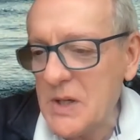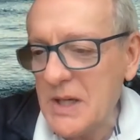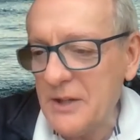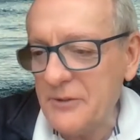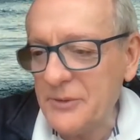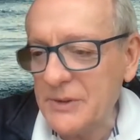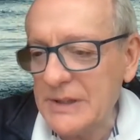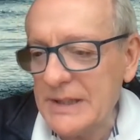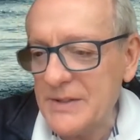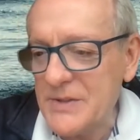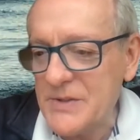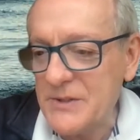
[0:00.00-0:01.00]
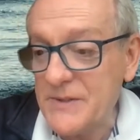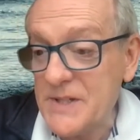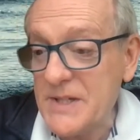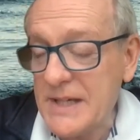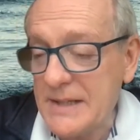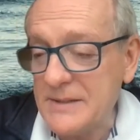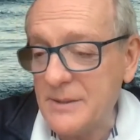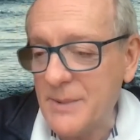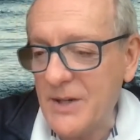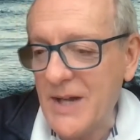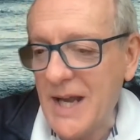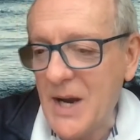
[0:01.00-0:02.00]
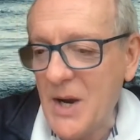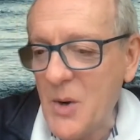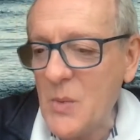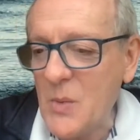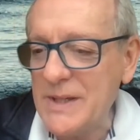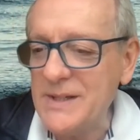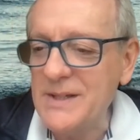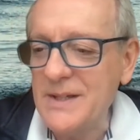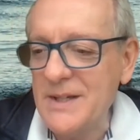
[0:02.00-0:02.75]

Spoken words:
careful and sophisticated about how we